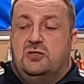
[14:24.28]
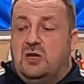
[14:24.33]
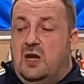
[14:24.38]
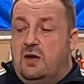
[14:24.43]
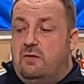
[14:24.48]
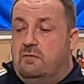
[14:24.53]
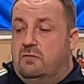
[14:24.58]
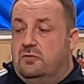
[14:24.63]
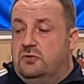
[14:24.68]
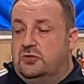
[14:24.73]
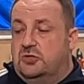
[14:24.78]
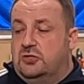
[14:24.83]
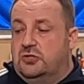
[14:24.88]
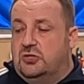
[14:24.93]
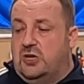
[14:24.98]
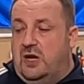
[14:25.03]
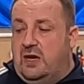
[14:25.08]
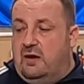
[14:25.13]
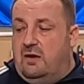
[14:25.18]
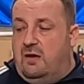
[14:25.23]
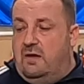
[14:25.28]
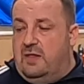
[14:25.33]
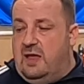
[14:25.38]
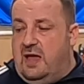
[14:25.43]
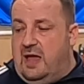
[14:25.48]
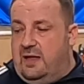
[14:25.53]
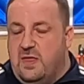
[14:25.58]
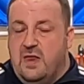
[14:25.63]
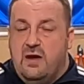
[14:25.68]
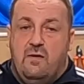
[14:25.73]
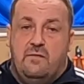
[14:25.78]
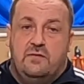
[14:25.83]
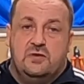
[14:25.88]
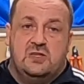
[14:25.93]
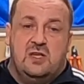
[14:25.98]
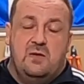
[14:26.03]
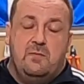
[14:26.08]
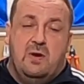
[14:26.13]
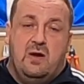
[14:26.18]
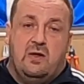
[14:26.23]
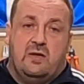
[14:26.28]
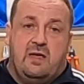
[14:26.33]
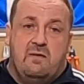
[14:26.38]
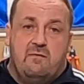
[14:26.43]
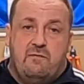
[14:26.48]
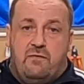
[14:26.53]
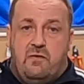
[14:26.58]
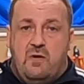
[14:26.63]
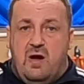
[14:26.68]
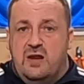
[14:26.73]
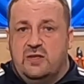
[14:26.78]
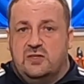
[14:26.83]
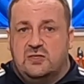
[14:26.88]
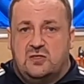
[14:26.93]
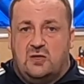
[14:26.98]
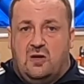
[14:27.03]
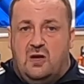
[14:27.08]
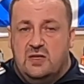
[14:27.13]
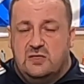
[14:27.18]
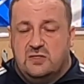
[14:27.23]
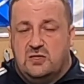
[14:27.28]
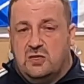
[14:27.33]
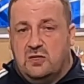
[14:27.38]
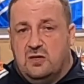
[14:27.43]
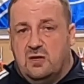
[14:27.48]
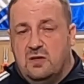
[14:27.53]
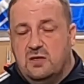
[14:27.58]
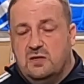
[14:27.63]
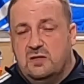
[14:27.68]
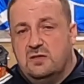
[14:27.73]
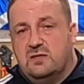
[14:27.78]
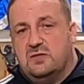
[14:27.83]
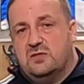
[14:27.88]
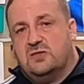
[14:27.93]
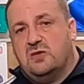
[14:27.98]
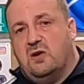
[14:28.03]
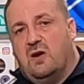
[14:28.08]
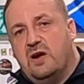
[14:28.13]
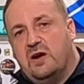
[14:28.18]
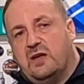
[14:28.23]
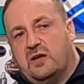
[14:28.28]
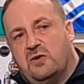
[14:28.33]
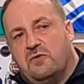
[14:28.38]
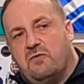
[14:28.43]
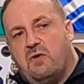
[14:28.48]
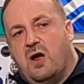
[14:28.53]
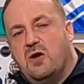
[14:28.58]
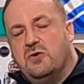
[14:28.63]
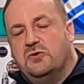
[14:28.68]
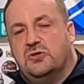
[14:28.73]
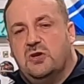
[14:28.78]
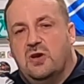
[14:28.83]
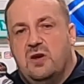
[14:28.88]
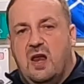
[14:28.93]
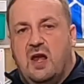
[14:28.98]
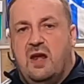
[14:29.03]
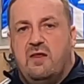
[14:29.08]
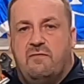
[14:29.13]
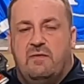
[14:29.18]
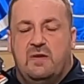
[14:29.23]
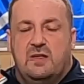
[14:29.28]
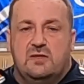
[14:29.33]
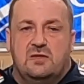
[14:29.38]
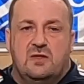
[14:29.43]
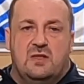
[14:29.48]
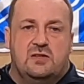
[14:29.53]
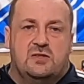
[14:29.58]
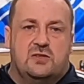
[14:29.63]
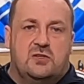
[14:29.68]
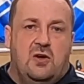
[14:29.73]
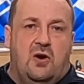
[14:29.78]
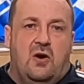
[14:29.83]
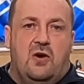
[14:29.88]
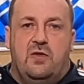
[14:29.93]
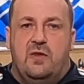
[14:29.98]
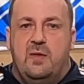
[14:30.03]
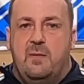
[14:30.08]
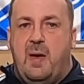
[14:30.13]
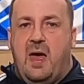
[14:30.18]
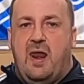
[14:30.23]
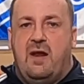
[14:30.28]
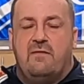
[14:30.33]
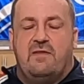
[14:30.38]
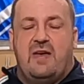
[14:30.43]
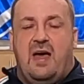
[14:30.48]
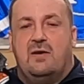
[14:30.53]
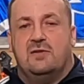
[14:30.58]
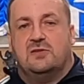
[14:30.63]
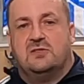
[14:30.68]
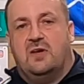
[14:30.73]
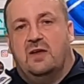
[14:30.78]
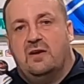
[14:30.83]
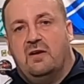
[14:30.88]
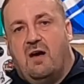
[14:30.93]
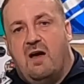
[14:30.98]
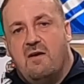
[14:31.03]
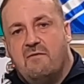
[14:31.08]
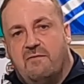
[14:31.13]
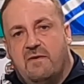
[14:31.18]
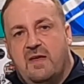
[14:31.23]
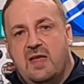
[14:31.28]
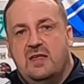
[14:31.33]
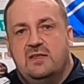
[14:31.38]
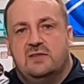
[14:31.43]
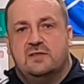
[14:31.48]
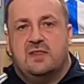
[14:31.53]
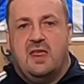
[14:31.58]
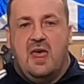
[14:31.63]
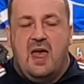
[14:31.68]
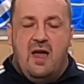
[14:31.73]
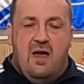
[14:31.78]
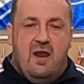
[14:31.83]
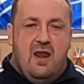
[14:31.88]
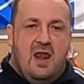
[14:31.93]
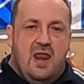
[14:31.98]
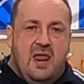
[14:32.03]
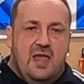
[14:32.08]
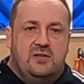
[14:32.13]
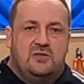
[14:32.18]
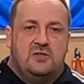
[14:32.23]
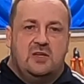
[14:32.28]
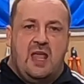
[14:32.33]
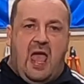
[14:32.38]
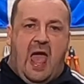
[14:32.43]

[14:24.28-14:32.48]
general shit like that. And then obviously we're looking for any size of, sign of corrosion, anything that's gone, the amount of outside light fittings that are literally